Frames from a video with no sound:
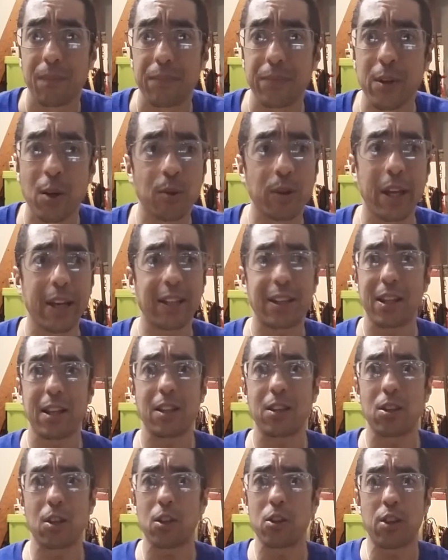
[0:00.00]
You know, like
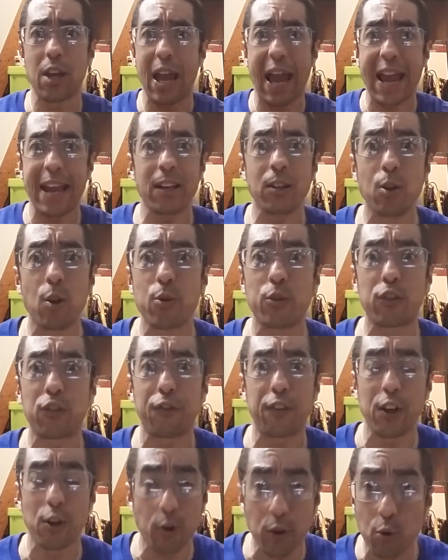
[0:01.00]
the
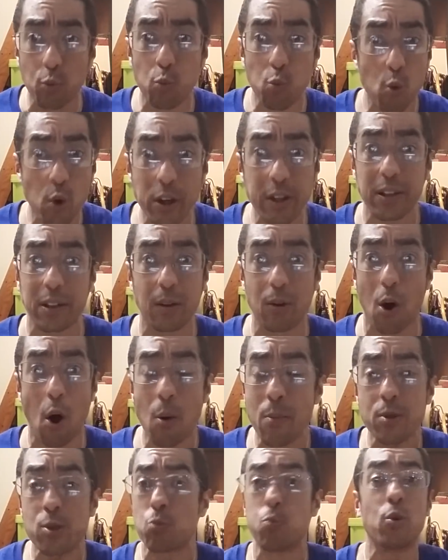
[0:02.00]
Anglosphere
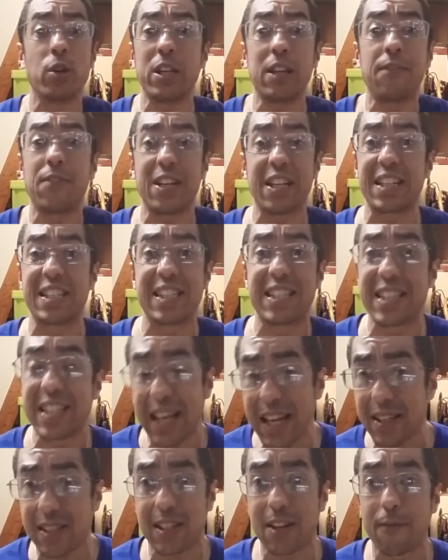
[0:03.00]
almost wouldn't even
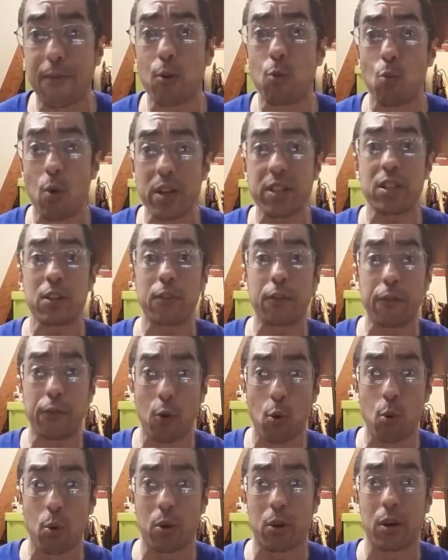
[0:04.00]
exist if it wasn't
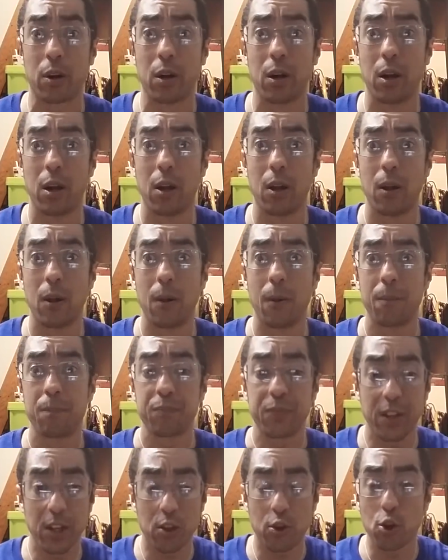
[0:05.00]
for
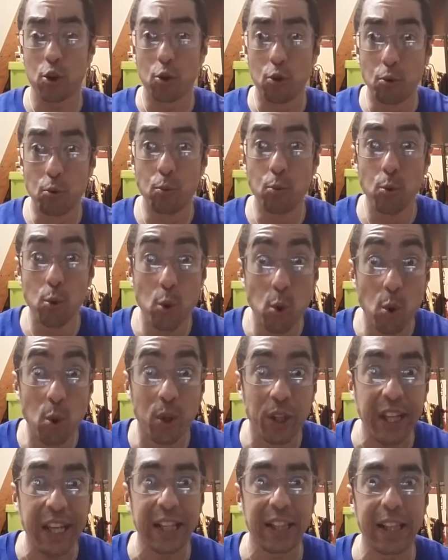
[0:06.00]
the
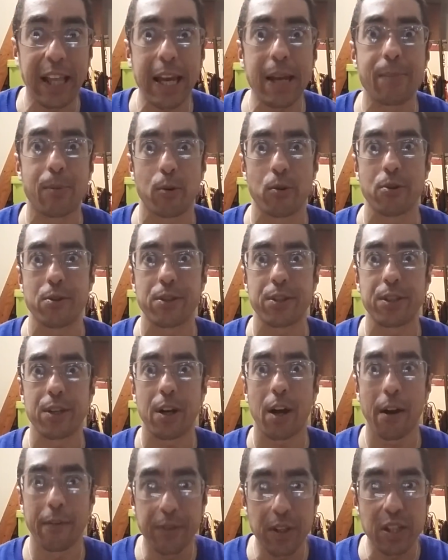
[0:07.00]
grueling labors
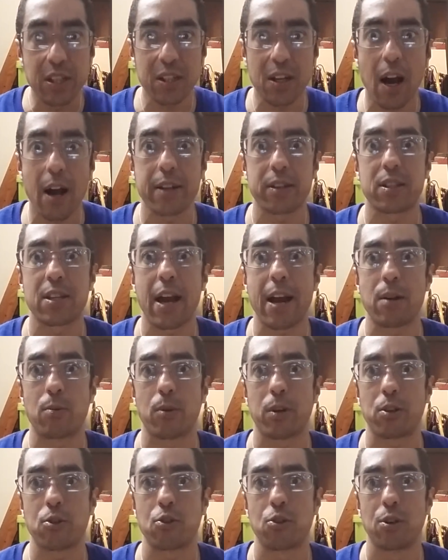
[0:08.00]
of the
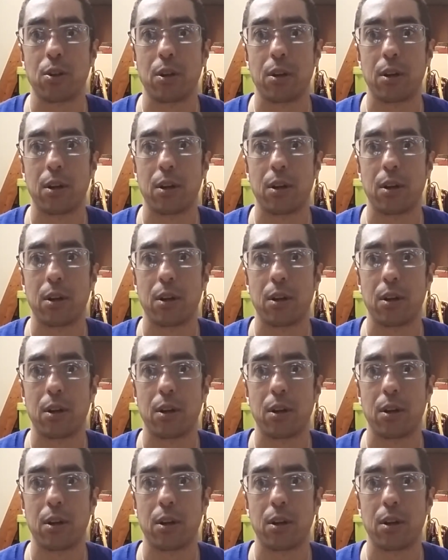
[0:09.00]
Scots-Irish.